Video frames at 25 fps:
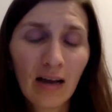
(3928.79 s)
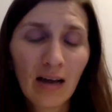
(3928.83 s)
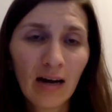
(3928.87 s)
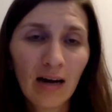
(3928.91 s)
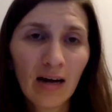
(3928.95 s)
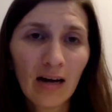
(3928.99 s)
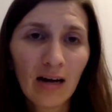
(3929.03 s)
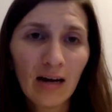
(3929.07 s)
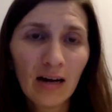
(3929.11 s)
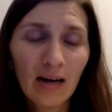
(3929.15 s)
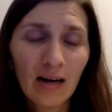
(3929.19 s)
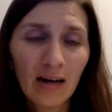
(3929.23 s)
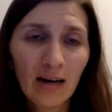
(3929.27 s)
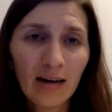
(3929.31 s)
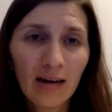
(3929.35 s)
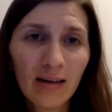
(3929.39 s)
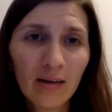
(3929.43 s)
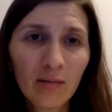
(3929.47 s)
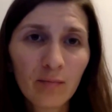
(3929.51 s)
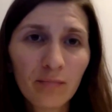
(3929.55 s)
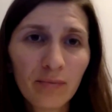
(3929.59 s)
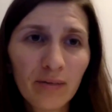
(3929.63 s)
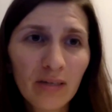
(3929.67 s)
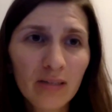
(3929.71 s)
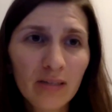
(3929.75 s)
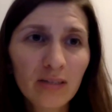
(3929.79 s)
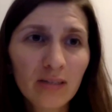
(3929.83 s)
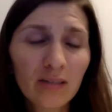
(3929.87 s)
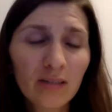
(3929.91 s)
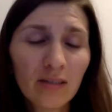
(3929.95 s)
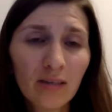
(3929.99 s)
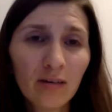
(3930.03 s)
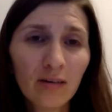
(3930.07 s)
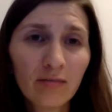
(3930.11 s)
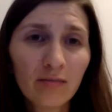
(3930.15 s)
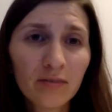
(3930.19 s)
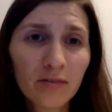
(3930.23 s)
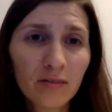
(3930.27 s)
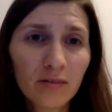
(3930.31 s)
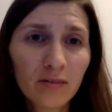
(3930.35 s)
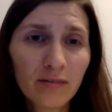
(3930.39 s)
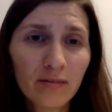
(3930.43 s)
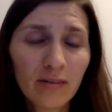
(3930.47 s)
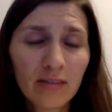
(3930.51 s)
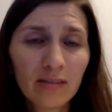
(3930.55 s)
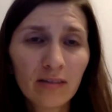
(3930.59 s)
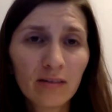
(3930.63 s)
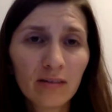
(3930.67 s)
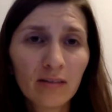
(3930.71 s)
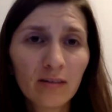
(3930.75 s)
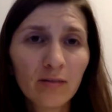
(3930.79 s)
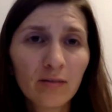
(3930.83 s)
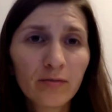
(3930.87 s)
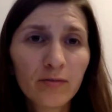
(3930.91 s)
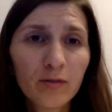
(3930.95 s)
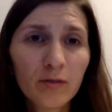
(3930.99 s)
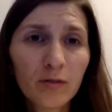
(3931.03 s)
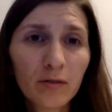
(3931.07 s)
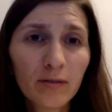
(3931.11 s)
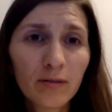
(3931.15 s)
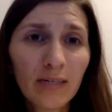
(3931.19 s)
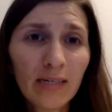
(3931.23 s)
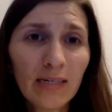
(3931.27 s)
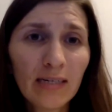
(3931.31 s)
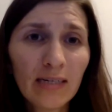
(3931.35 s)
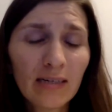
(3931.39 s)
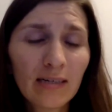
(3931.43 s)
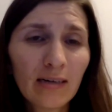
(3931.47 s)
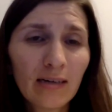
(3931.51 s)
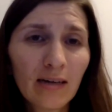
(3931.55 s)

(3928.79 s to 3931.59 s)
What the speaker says: I am PhD of the University of Zurich.